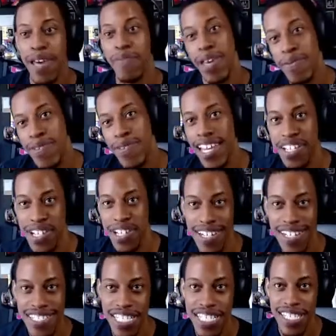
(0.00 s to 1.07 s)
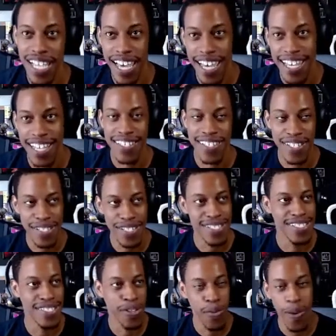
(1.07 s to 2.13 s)
Maybe next year. It's just like
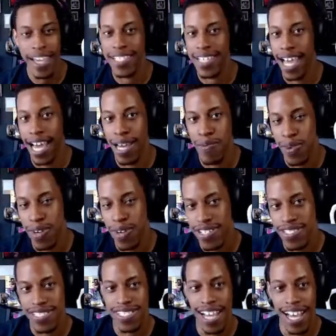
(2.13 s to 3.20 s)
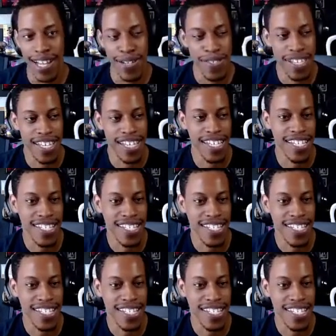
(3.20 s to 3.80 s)
the way time works. I don't think.